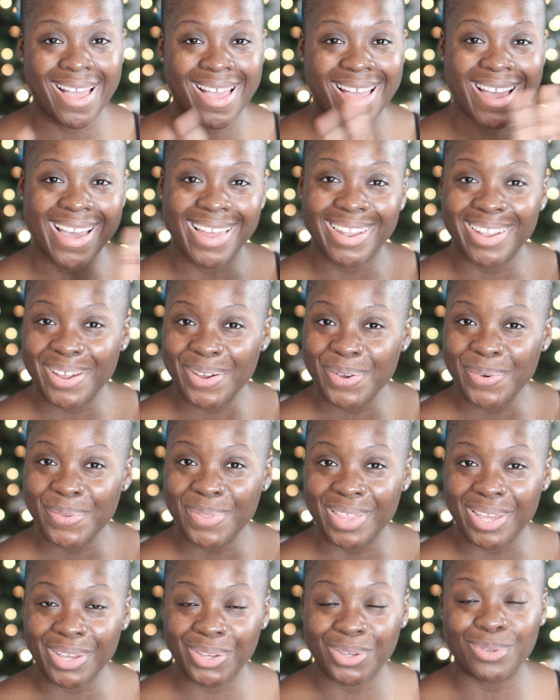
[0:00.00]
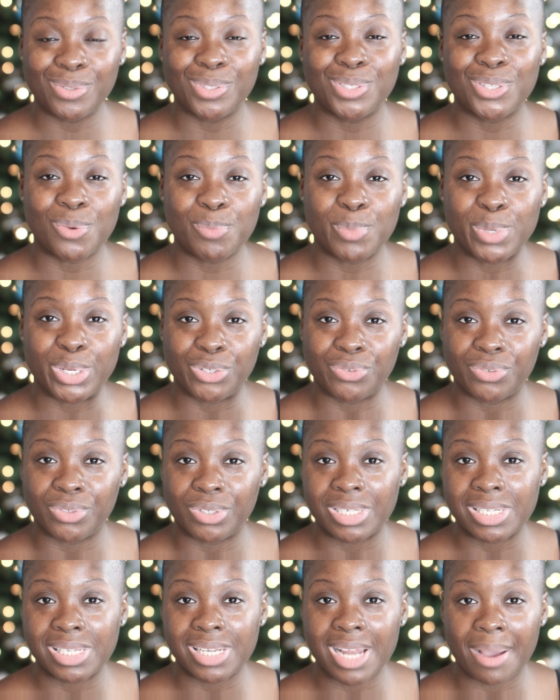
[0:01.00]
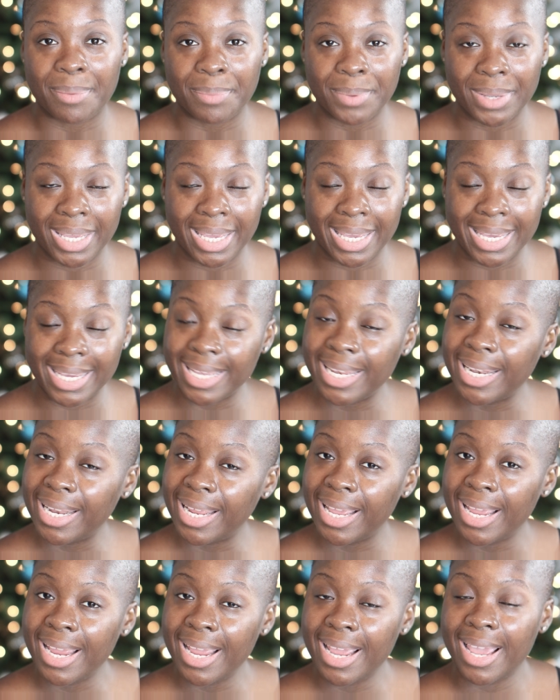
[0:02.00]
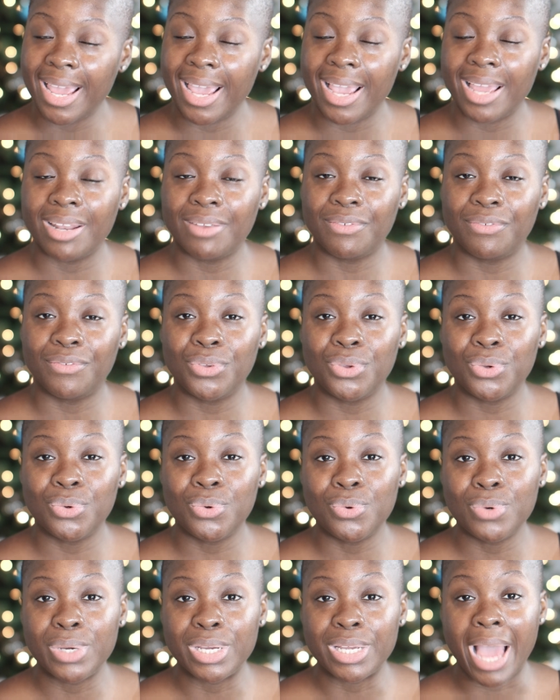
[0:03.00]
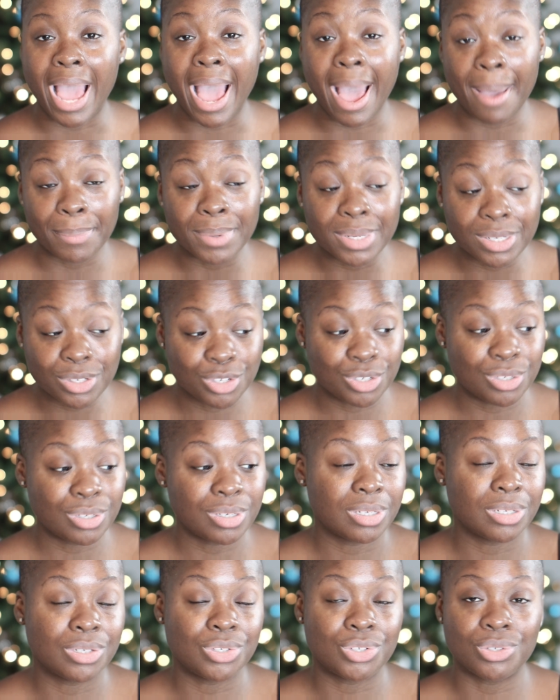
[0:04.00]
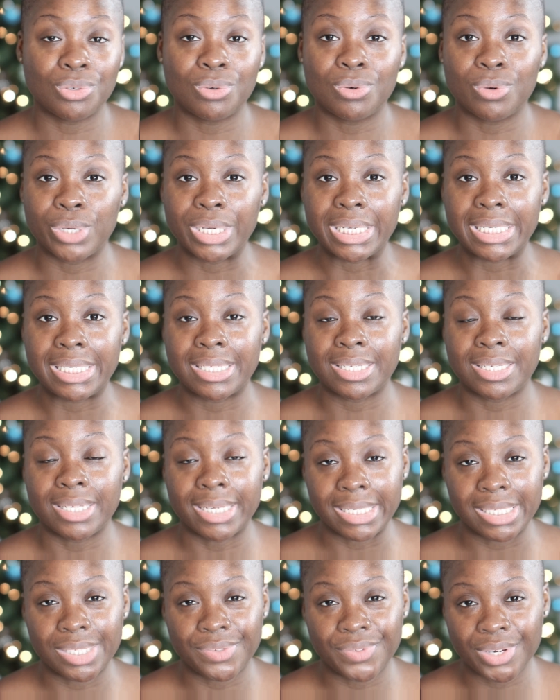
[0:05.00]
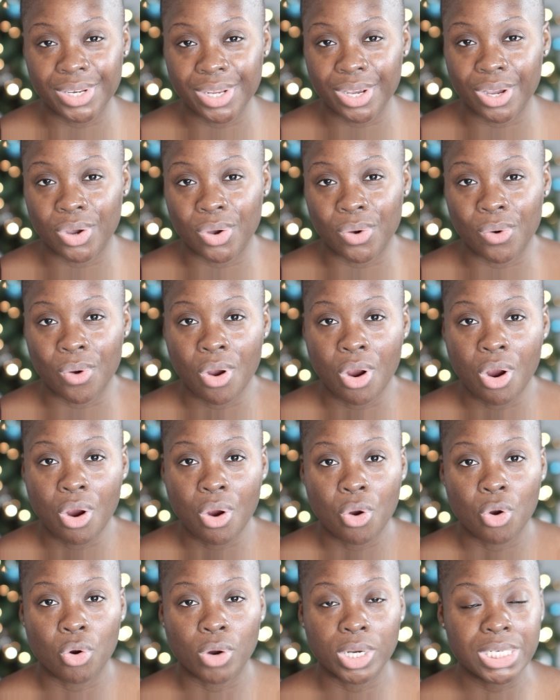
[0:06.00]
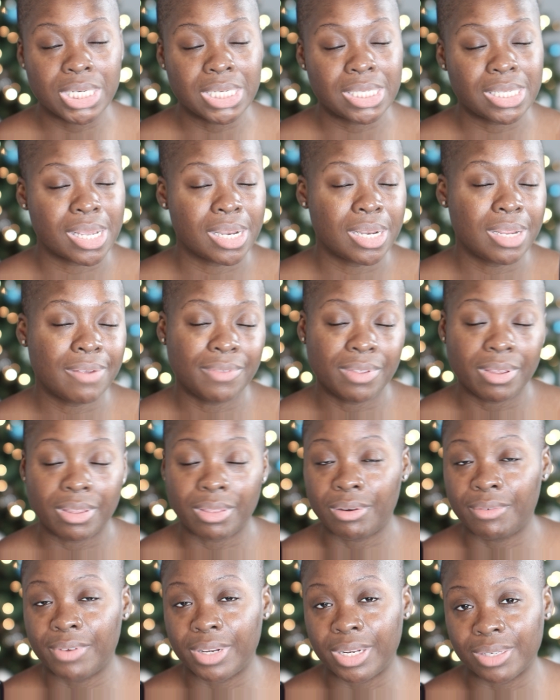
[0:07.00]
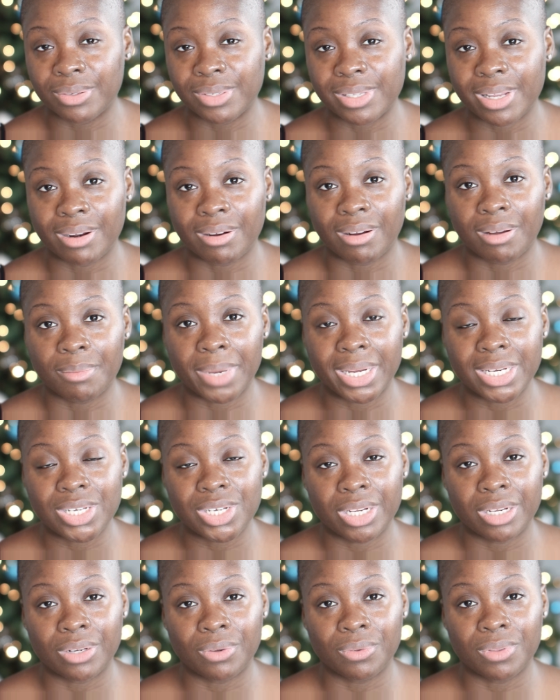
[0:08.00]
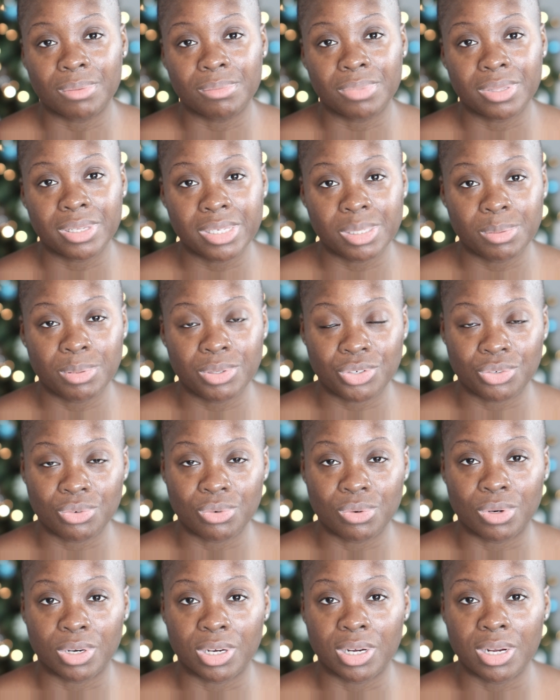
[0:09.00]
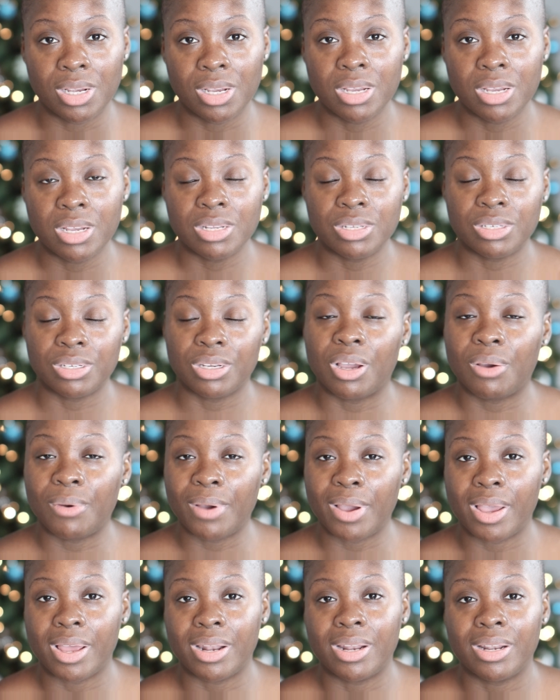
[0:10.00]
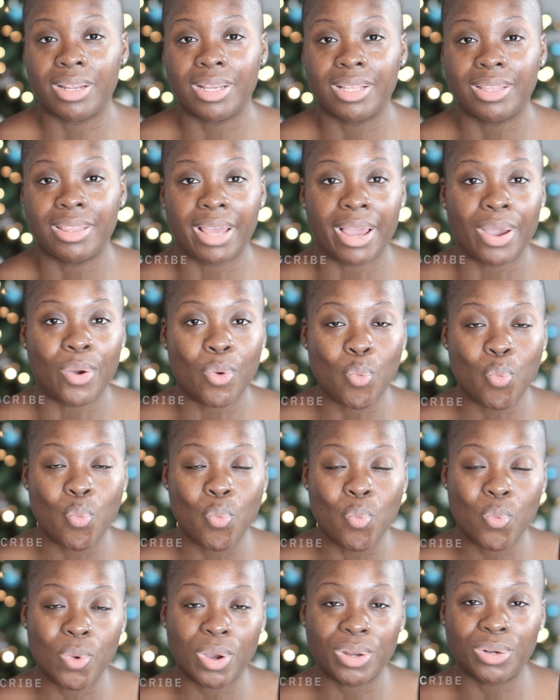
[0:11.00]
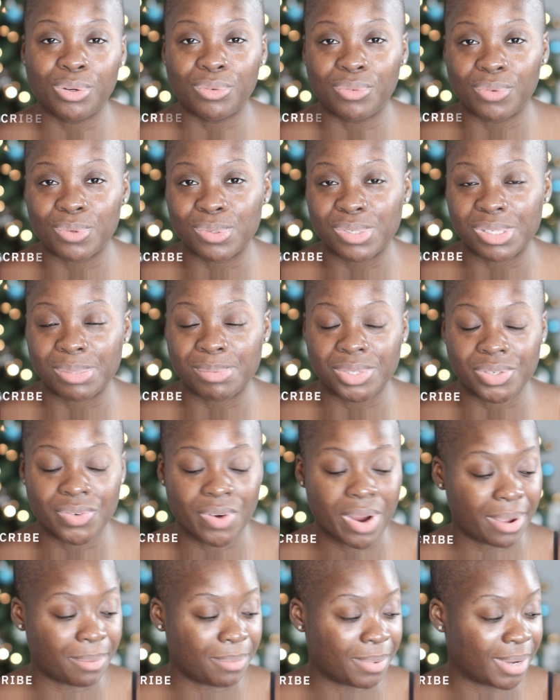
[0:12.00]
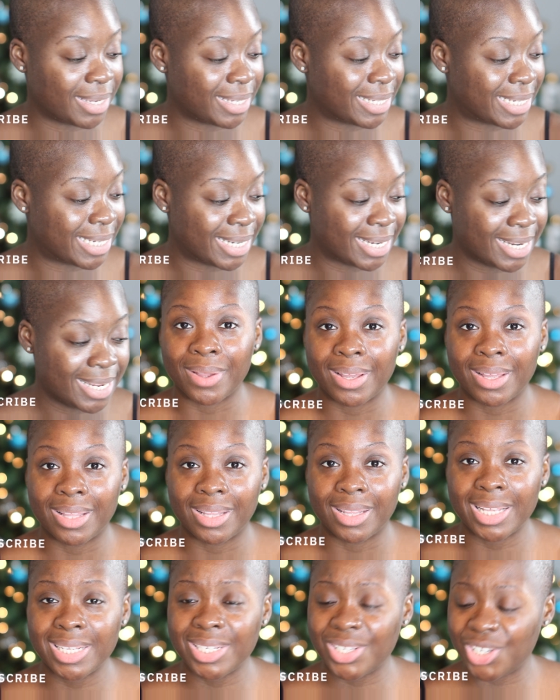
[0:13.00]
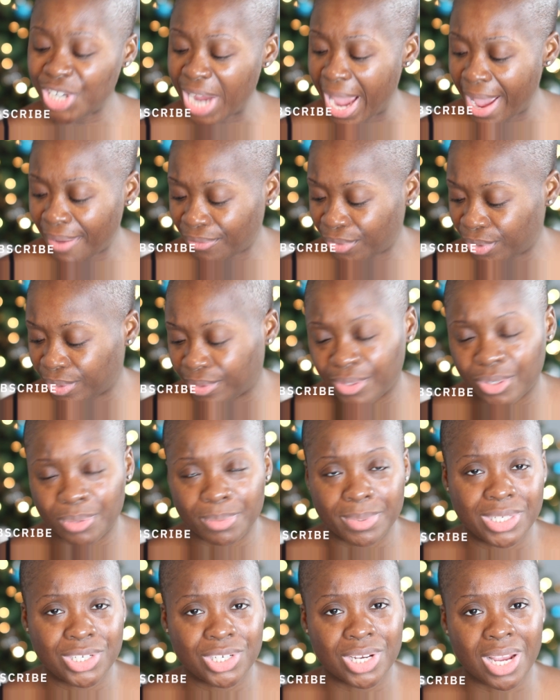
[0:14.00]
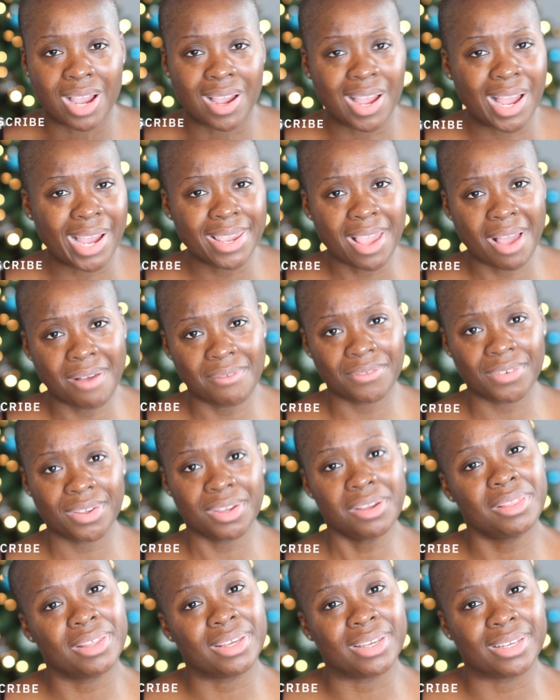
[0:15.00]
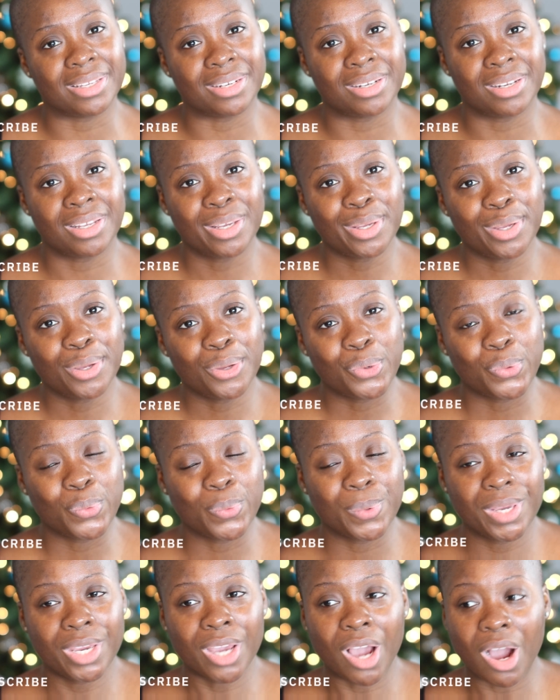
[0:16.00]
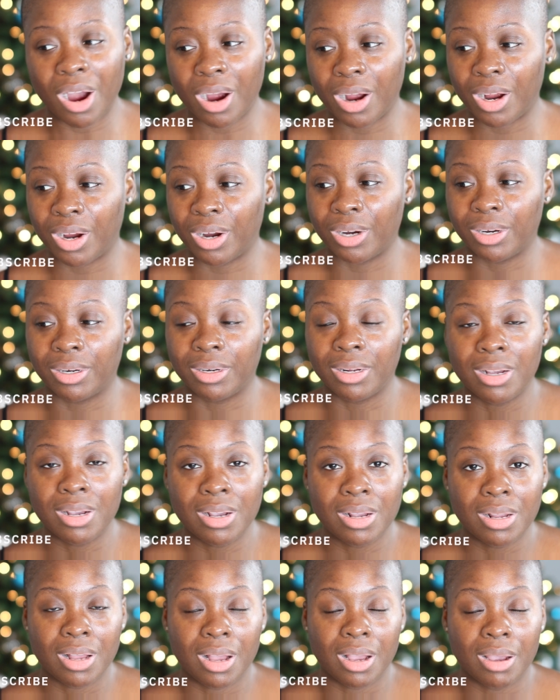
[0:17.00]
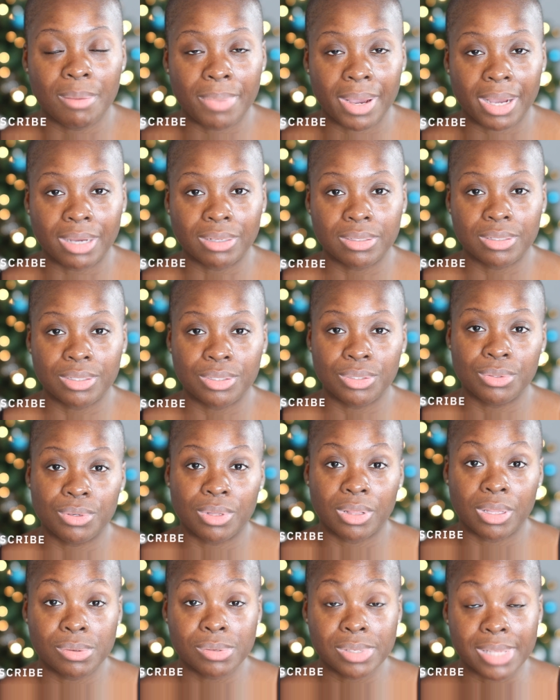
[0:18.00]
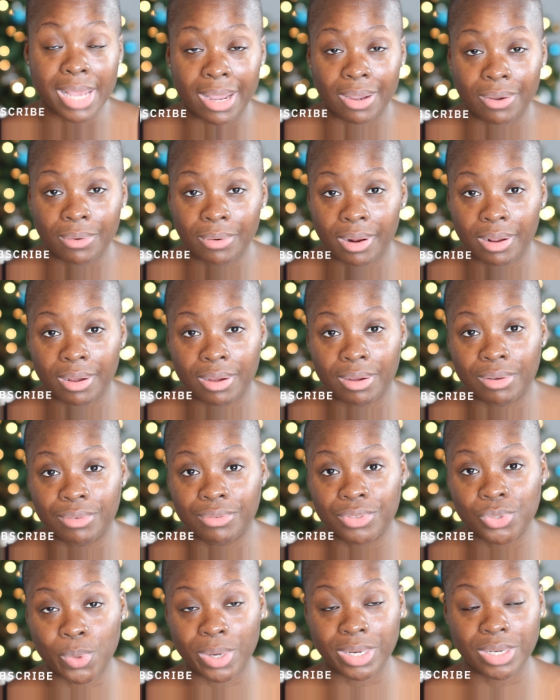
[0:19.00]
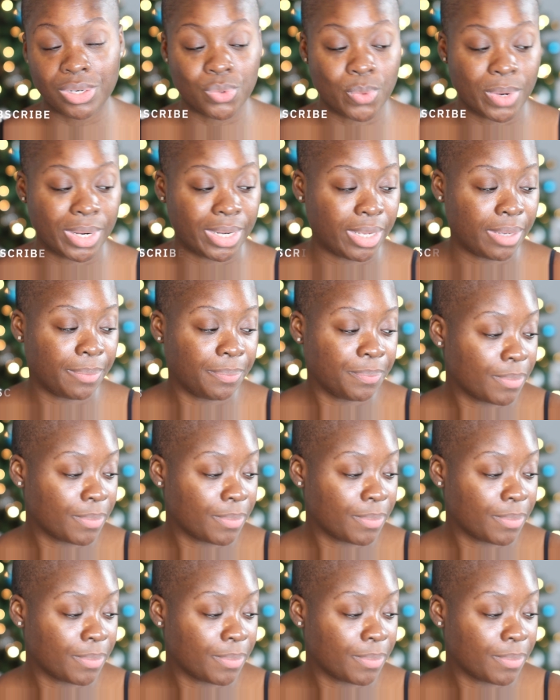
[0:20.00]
hello, thank you so much for stopping in. And if you happen to enjoy today's video or just any of the other videos that are on my channel, then please be sure to go ahead and hit that wonderful subscribe button. Let's chat for a little bit, y'all. How y'all feeling? We are about to close out of 2020,